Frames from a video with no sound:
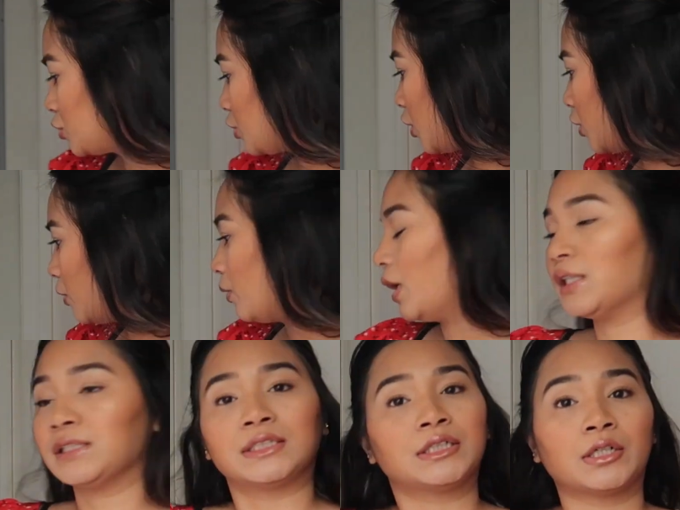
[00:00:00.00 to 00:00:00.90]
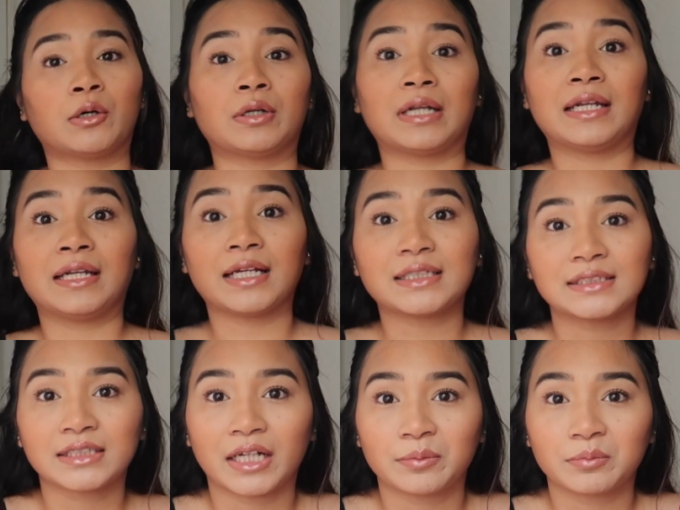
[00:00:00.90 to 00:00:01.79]
So until
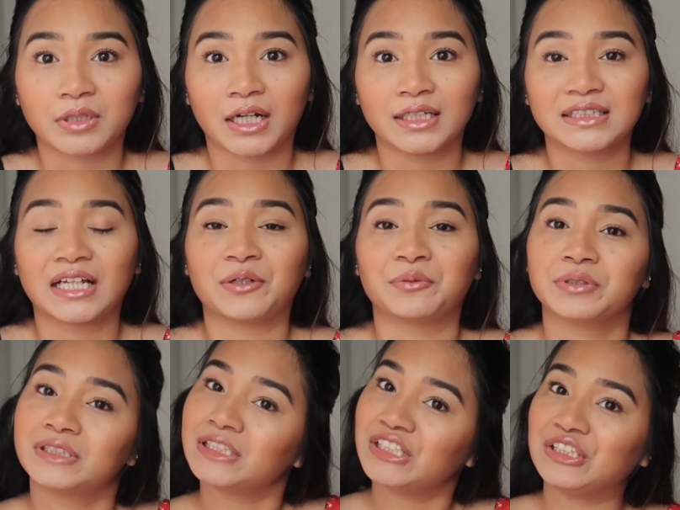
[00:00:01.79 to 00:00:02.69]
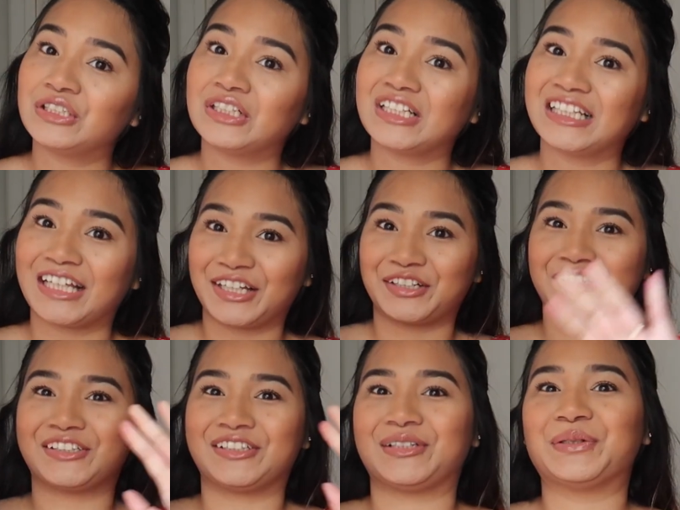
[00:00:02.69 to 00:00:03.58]
next time, guys, I will see you
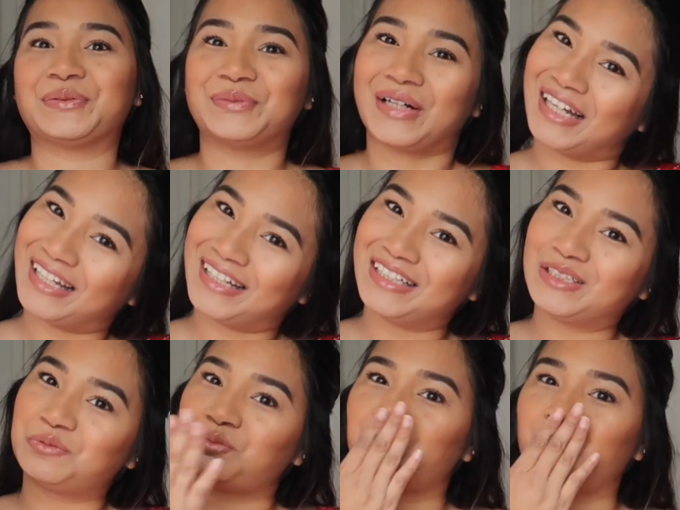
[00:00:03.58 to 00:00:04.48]
later. Bye.